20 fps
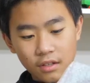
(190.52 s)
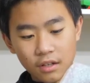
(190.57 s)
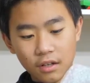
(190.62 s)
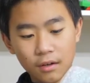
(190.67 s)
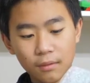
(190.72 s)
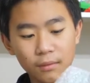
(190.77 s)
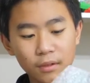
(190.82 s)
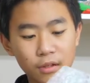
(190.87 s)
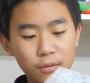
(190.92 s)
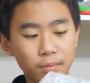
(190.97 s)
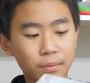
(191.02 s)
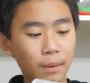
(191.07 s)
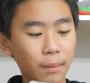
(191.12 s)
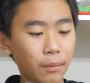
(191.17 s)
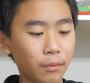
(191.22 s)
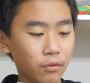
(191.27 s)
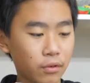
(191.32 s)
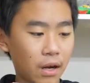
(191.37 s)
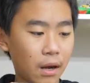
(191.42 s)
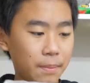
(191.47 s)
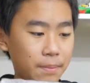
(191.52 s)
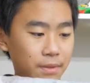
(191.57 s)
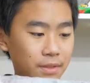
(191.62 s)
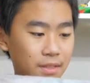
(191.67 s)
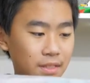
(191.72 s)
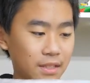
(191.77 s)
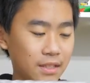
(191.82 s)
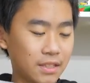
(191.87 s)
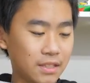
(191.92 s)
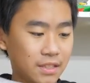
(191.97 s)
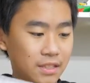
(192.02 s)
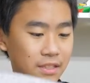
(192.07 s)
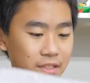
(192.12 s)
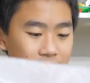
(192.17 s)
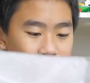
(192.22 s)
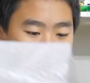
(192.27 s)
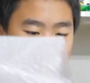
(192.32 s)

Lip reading: How much bubble wrap is this?